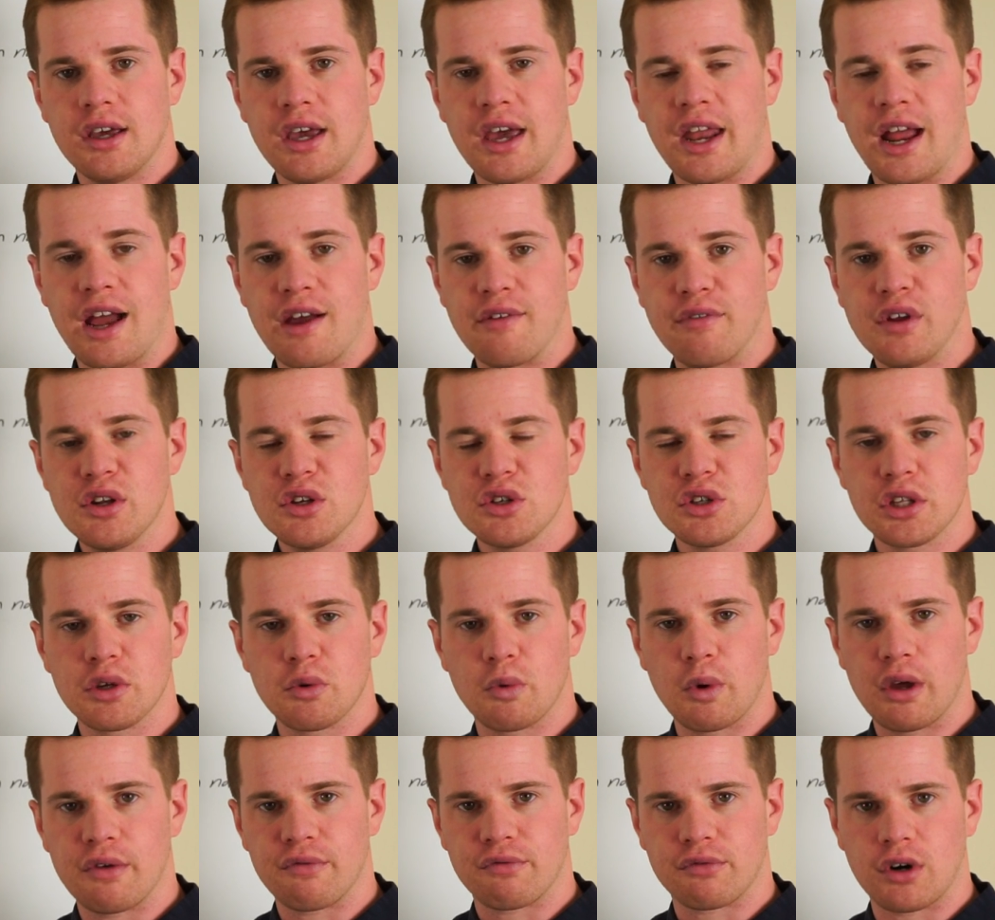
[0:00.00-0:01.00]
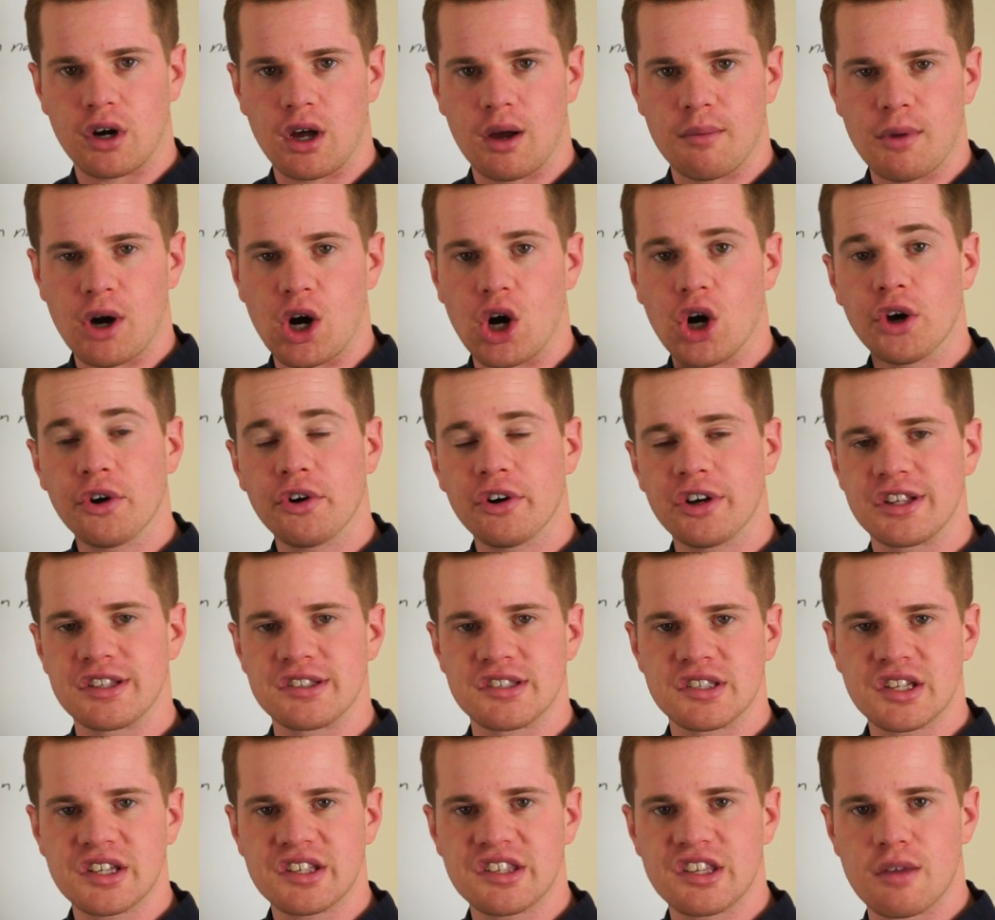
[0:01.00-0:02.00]
And I eventually went from
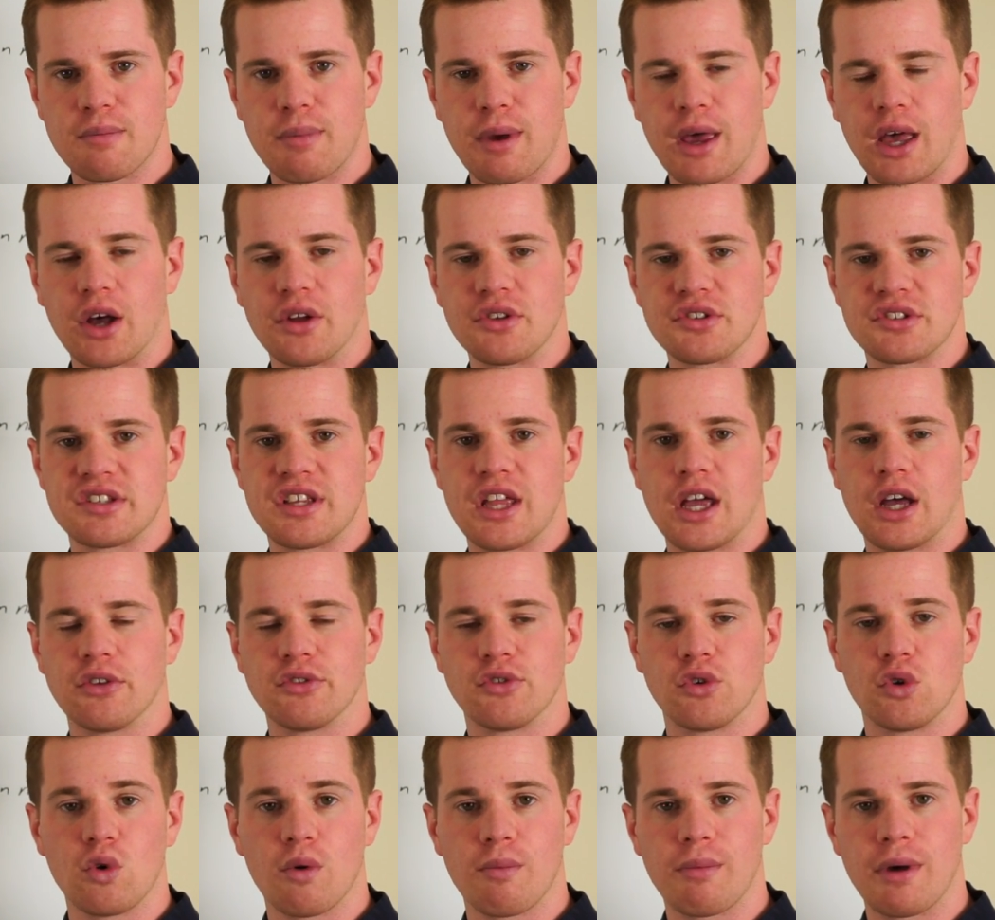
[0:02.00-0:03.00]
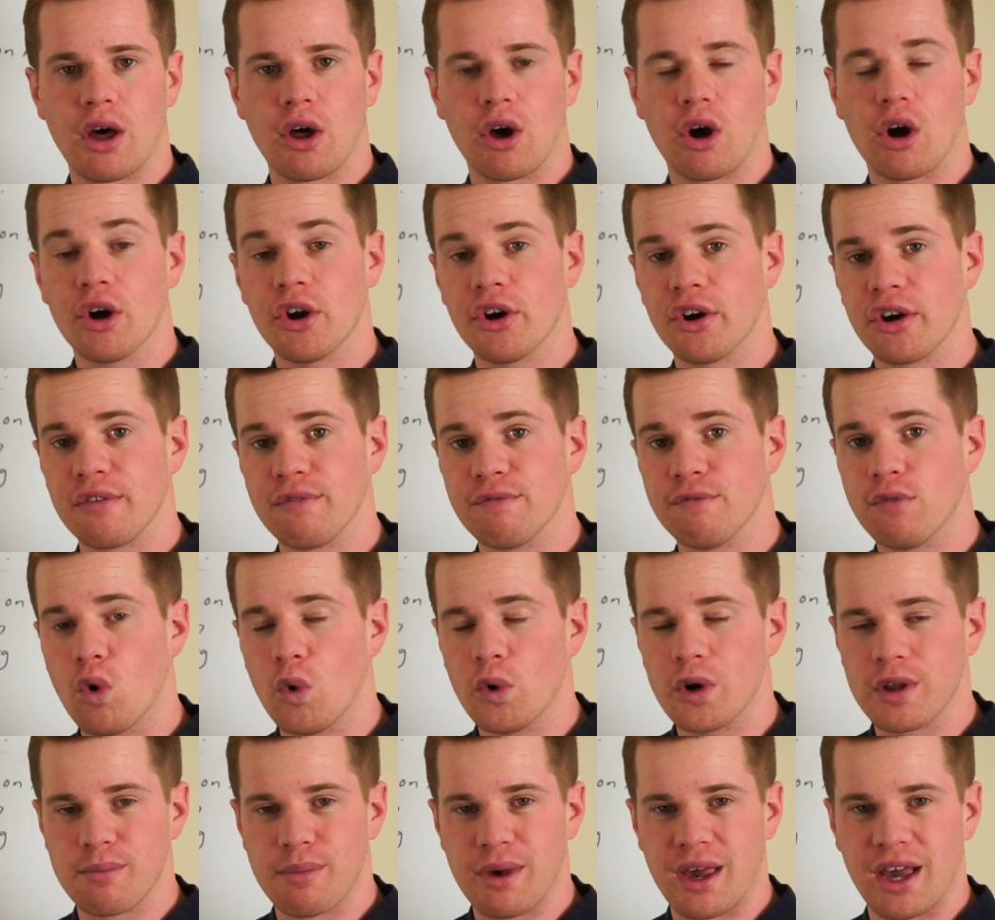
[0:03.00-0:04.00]
160 pounds down to about
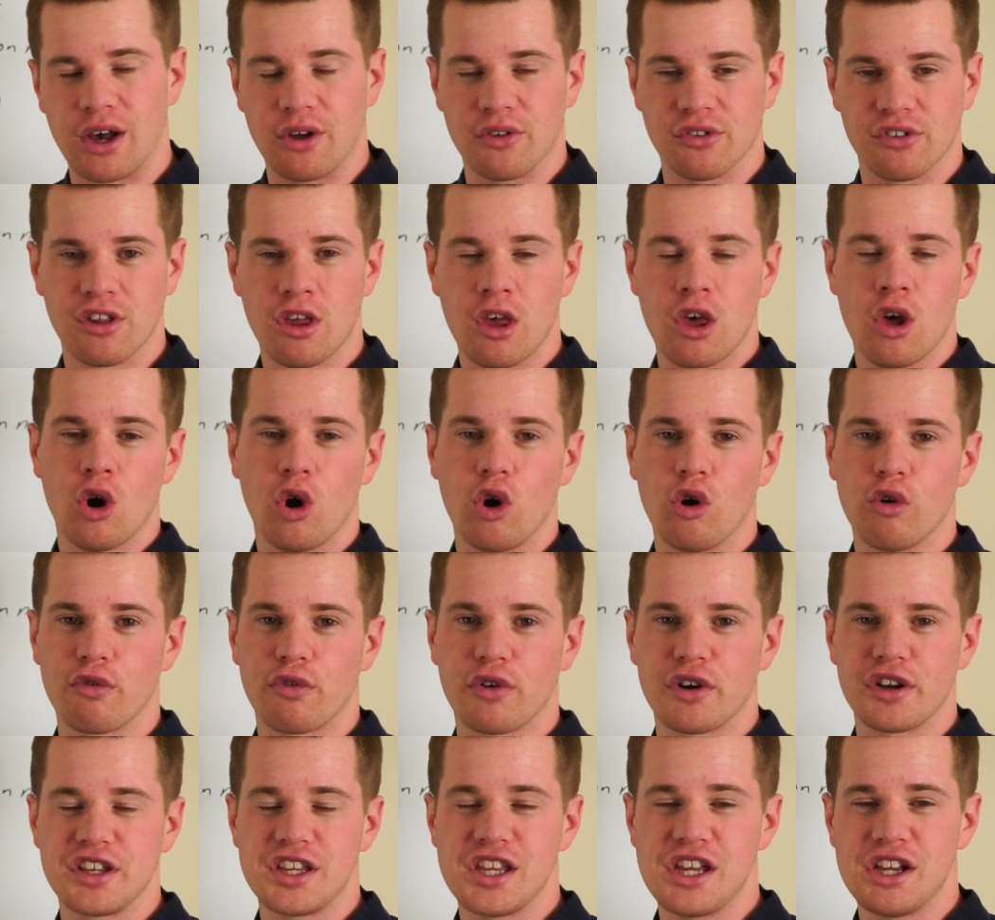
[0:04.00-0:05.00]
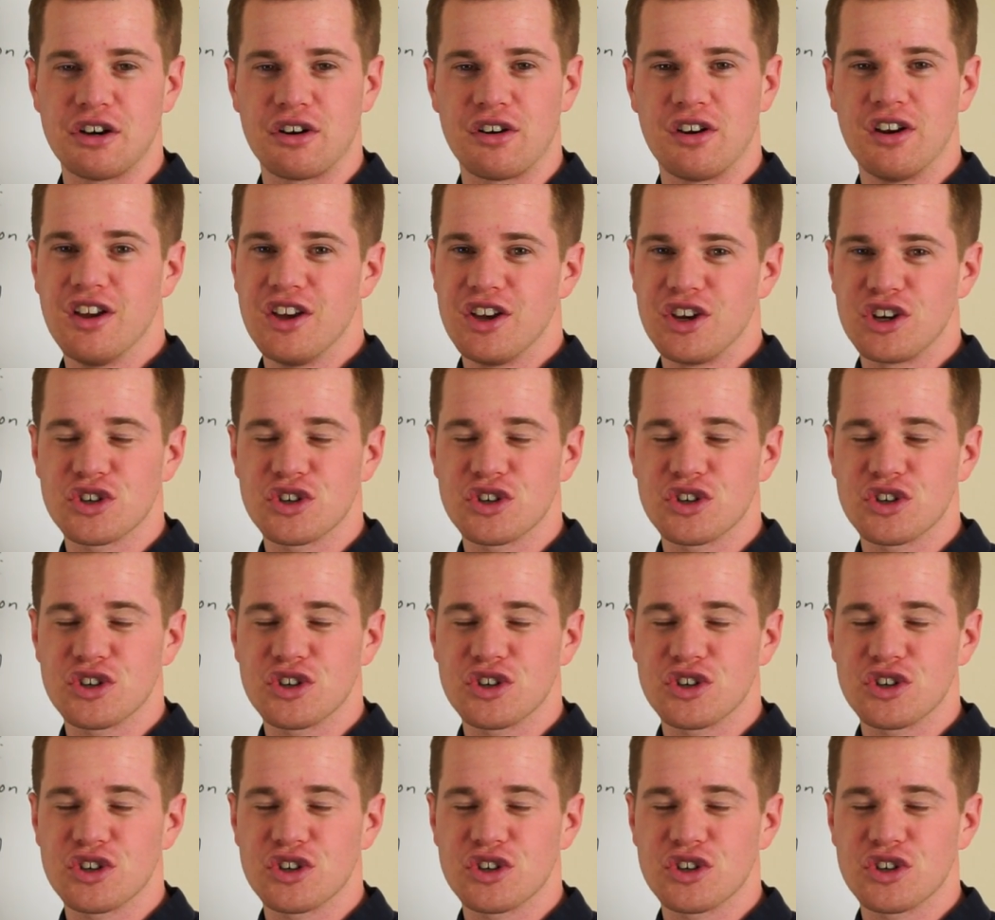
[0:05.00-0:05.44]
140 pounds over a year.